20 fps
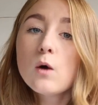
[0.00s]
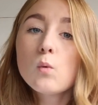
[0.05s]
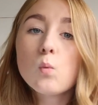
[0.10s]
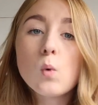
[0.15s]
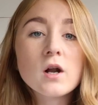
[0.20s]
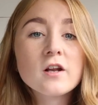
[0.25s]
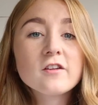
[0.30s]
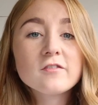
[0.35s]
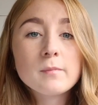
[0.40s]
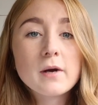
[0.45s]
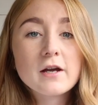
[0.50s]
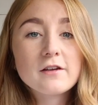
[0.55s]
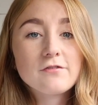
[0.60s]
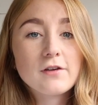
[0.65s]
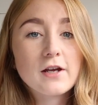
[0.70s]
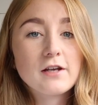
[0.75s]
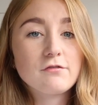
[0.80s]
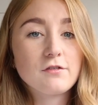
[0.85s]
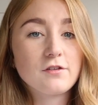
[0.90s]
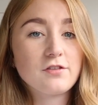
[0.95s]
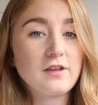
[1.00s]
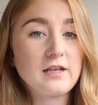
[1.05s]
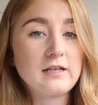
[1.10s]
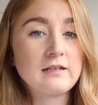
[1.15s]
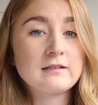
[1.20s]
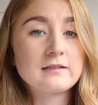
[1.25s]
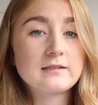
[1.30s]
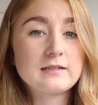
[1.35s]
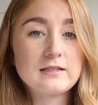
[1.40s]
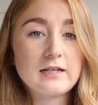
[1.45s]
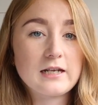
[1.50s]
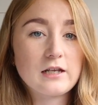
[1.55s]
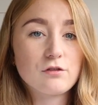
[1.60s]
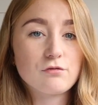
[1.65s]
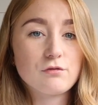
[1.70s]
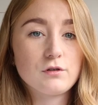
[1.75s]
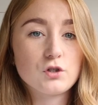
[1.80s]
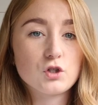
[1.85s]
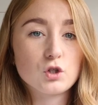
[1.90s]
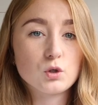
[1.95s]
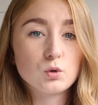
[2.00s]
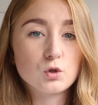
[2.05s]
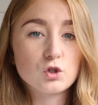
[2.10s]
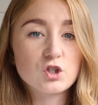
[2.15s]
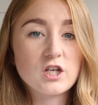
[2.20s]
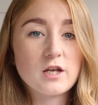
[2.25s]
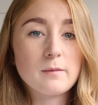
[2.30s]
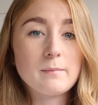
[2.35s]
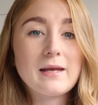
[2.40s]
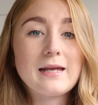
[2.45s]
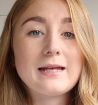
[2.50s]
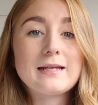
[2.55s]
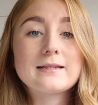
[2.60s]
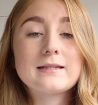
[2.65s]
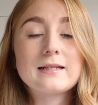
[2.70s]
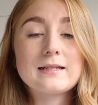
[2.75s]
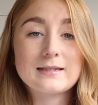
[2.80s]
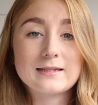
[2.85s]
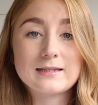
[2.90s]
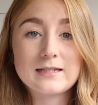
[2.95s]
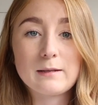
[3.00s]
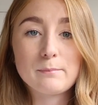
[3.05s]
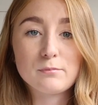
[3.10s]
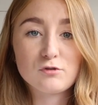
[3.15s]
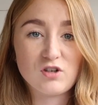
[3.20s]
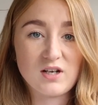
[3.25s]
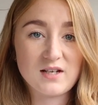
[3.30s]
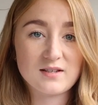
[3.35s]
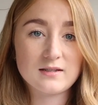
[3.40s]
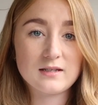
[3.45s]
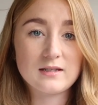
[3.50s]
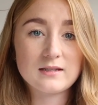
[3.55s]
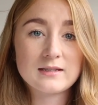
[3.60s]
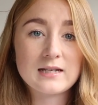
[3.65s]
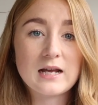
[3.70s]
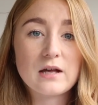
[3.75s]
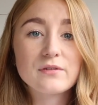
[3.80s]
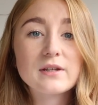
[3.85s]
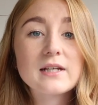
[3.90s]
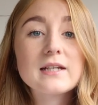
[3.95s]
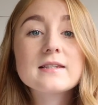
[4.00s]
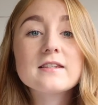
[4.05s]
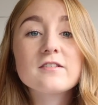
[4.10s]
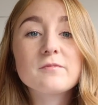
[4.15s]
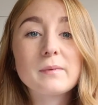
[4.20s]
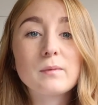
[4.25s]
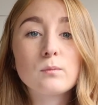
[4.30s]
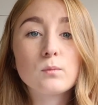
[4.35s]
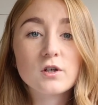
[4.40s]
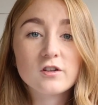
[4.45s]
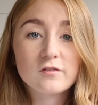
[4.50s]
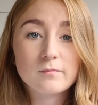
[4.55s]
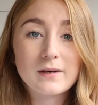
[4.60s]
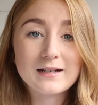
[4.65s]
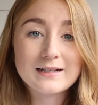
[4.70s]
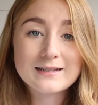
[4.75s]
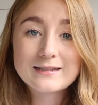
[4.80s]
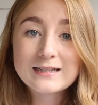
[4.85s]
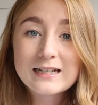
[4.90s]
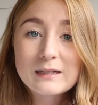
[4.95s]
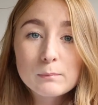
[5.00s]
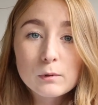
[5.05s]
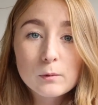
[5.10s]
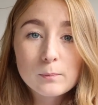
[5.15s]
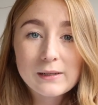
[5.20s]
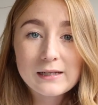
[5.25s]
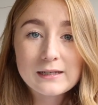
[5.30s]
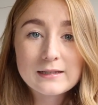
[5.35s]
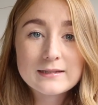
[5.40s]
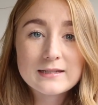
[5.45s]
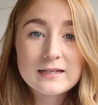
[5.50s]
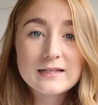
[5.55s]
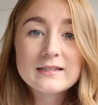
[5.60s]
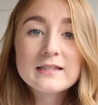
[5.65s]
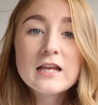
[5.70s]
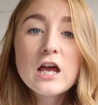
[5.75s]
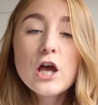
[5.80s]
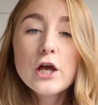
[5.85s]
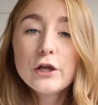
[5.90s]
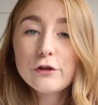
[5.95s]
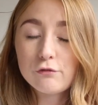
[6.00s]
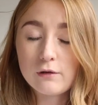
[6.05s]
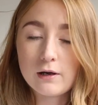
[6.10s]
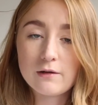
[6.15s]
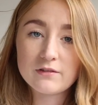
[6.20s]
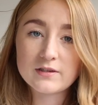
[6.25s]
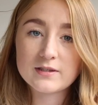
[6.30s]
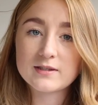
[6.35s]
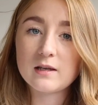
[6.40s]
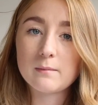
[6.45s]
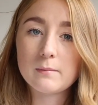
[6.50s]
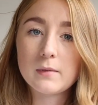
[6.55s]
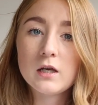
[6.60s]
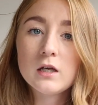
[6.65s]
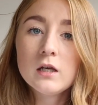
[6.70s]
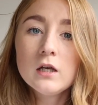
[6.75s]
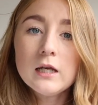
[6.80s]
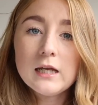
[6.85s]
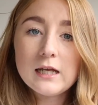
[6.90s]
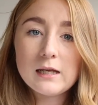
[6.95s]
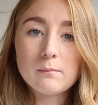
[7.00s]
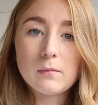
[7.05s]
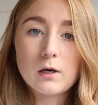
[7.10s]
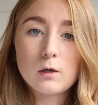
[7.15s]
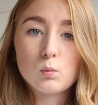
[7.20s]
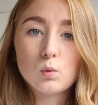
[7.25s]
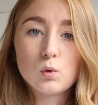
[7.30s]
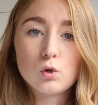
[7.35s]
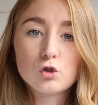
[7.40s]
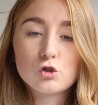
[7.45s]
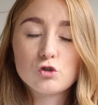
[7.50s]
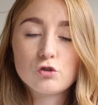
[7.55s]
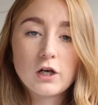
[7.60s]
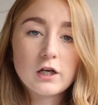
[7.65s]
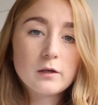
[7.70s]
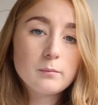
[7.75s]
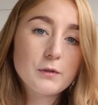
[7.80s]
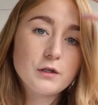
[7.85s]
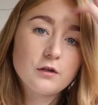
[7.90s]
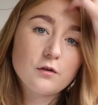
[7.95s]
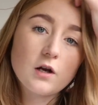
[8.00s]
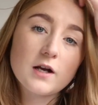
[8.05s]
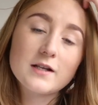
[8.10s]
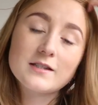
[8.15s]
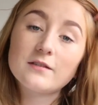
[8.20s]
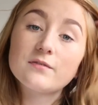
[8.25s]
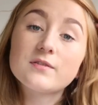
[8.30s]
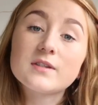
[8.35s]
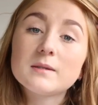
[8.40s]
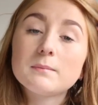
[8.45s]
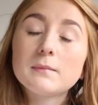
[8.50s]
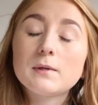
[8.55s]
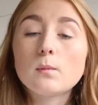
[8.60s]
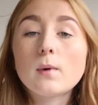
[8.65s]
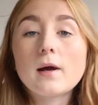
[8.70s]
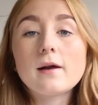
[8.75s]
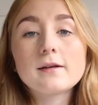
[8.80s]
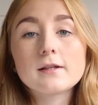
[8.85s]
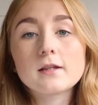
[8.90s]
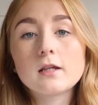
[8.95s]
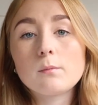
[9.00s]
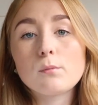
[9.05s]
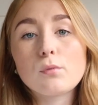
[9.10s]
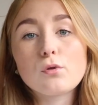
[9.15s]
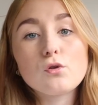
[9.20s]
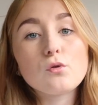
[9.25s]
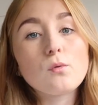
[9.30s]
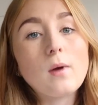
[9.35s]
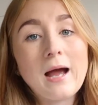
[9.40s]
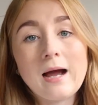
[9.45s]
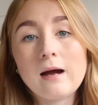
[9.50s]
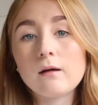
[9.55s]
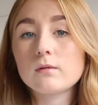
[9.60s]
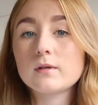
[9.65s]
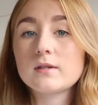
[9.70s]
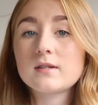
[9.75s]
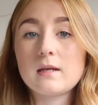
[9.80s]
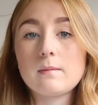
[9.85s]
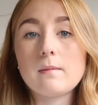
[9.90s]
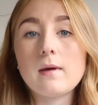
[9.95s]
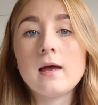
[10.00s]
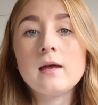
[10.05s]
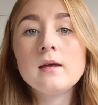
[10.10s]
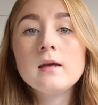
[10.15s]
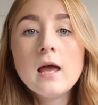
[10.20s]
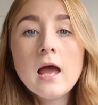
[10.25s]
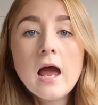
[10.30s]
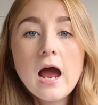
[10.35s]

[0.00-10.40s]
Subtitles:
One of my favourite things to take through to autumn is slip dresses. Now these have been one of my staple pieces throughout the summer in my wardrobe. You guys have seen me wearing them throughout summer,